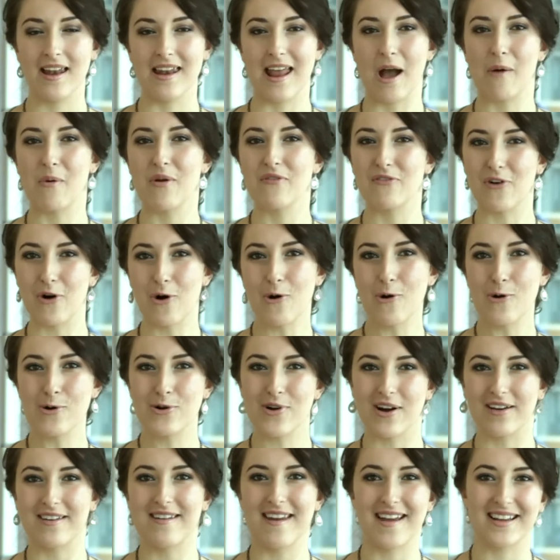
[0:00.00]
Now we've all
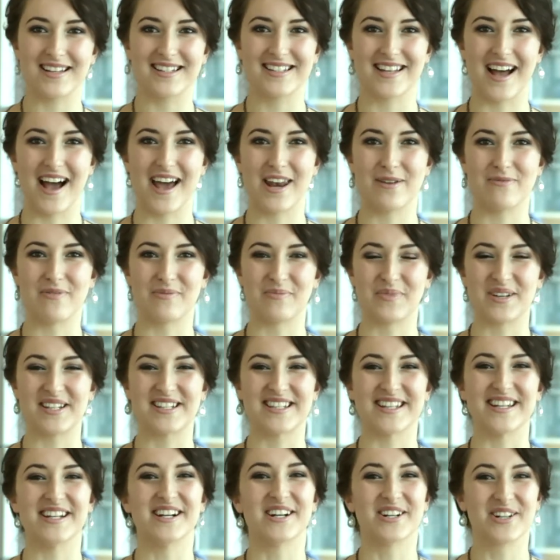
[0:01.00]
gotten excited when we
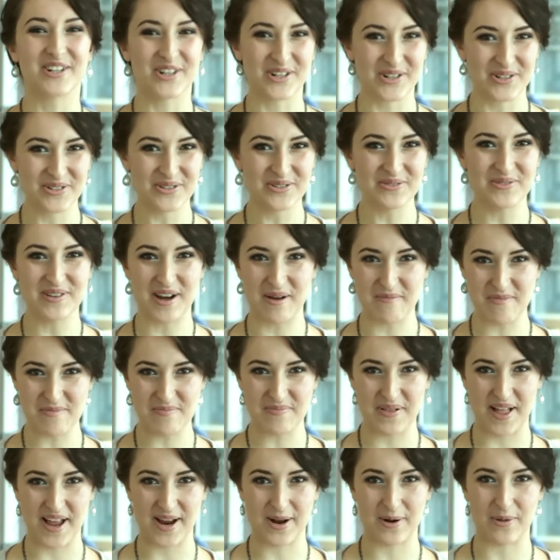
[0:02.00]
see a cool number
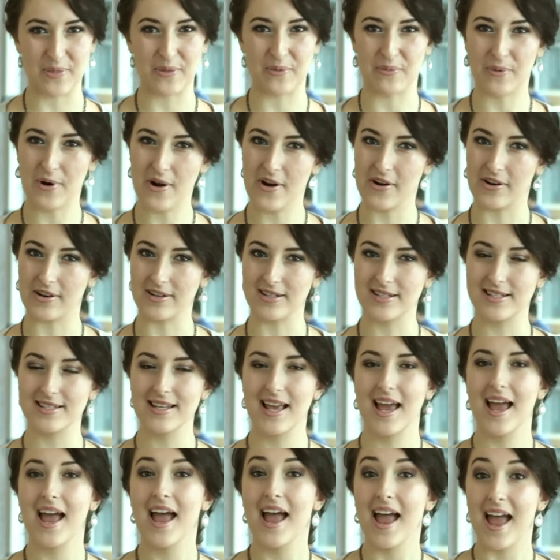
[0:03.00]
plate on the roads,
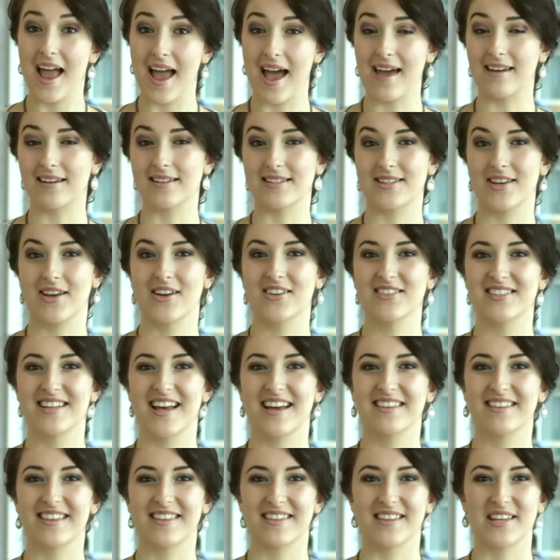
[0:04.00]
and it turns
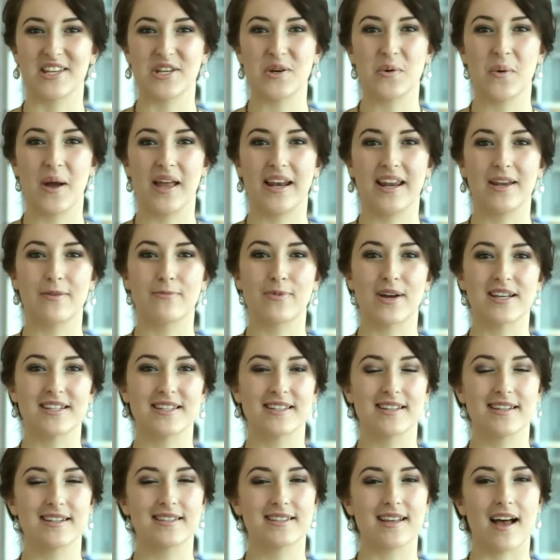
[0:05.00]
out that the UAE
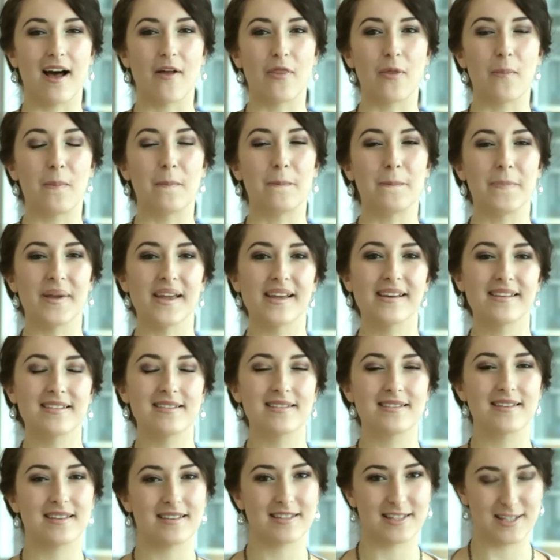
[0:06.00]
residents are the
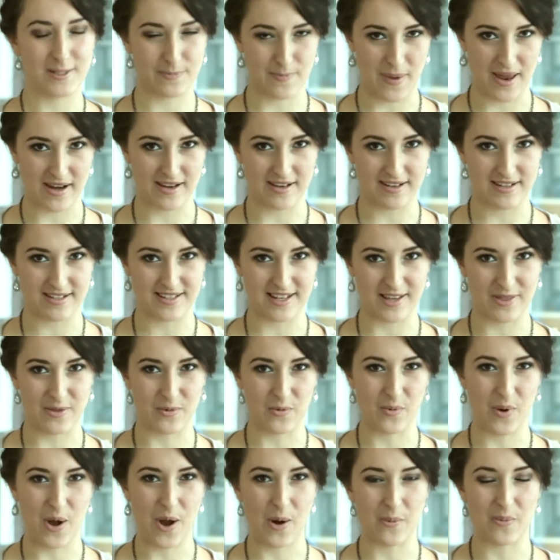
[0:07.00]
biggest spenders in the
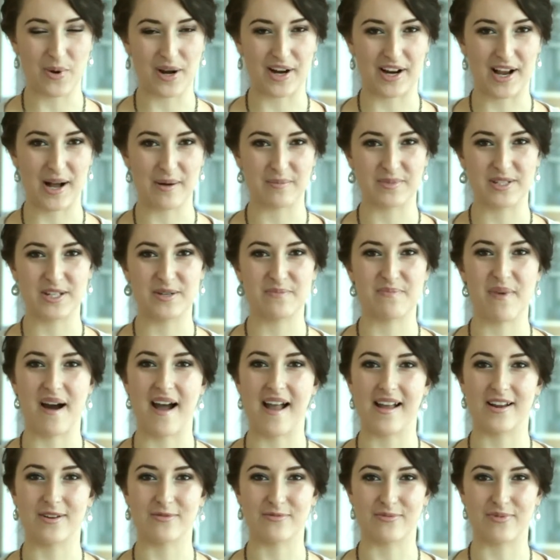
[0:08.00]
world when it comes to
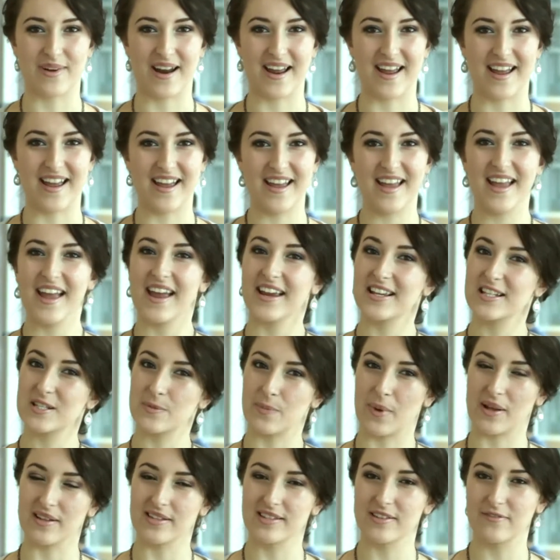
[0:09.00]
buying rare,
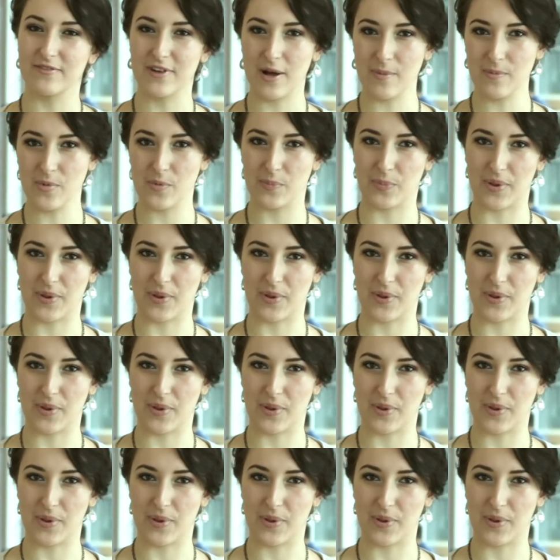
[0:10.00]
expensive number